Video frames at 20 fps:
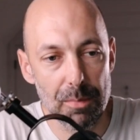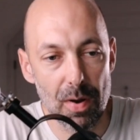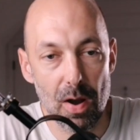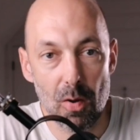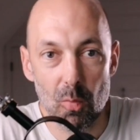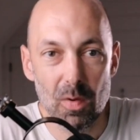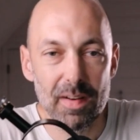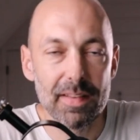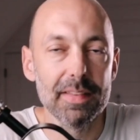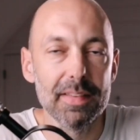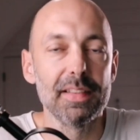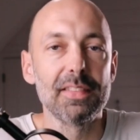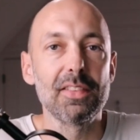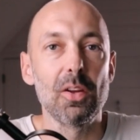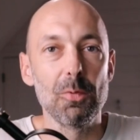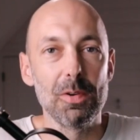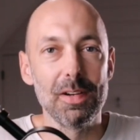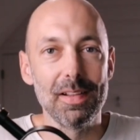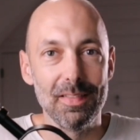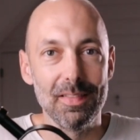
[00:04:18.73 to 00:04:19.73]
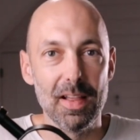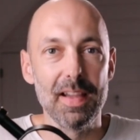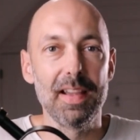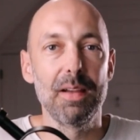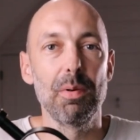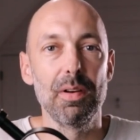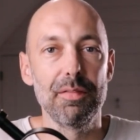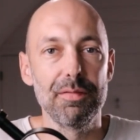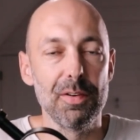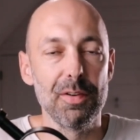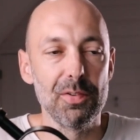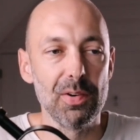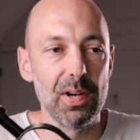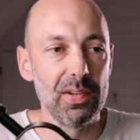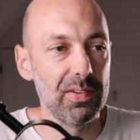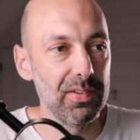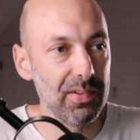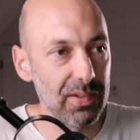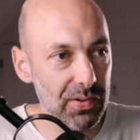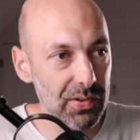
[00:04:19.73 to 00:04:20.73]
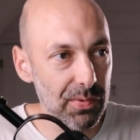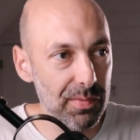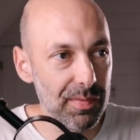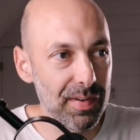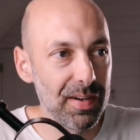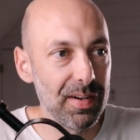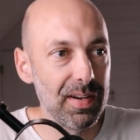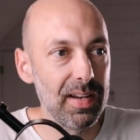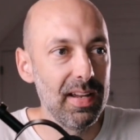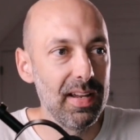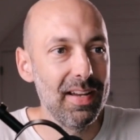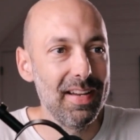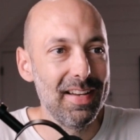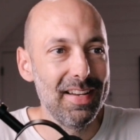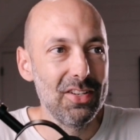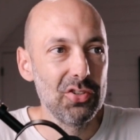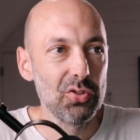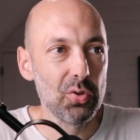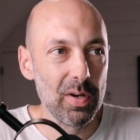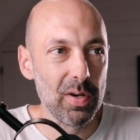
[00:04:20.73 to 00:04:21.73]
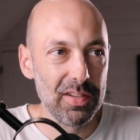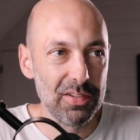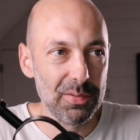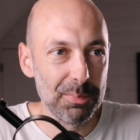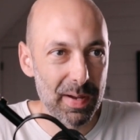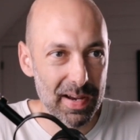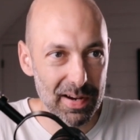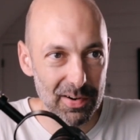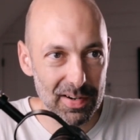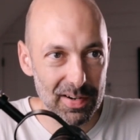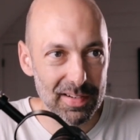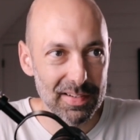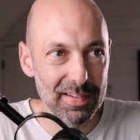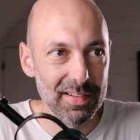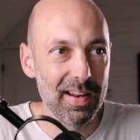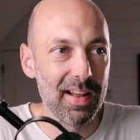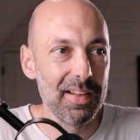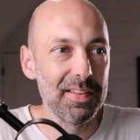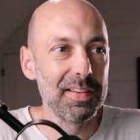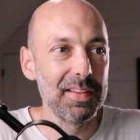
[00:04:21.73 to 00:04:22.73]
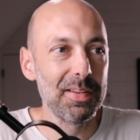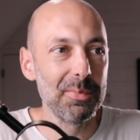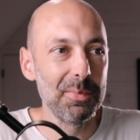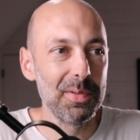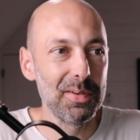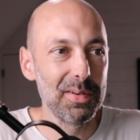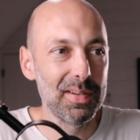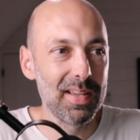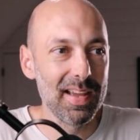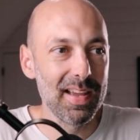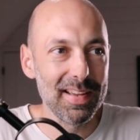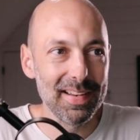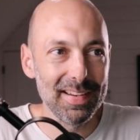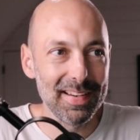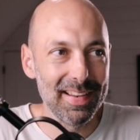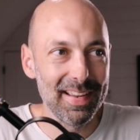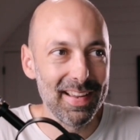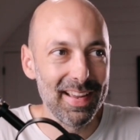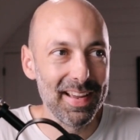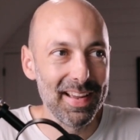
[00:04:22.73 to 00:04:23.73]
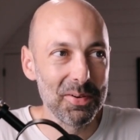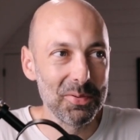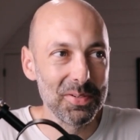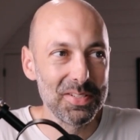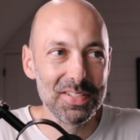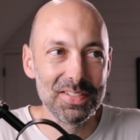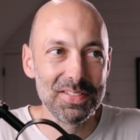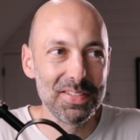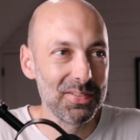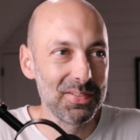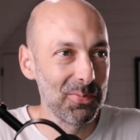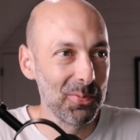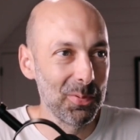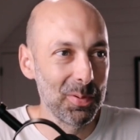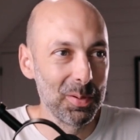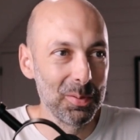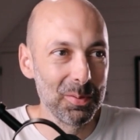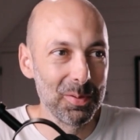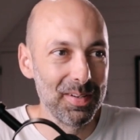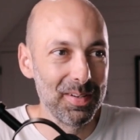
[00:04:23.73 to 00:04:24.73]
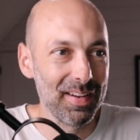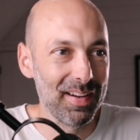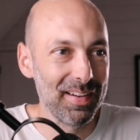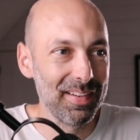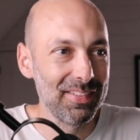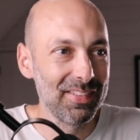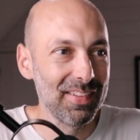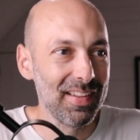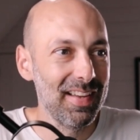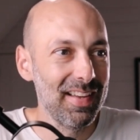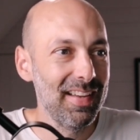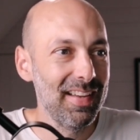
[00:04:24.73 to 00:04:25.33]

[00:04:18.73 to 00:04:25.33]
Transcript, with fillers: But one of the things I really like about Fundrise is that they're very transparent in how they communicate, and which is just really, really nice.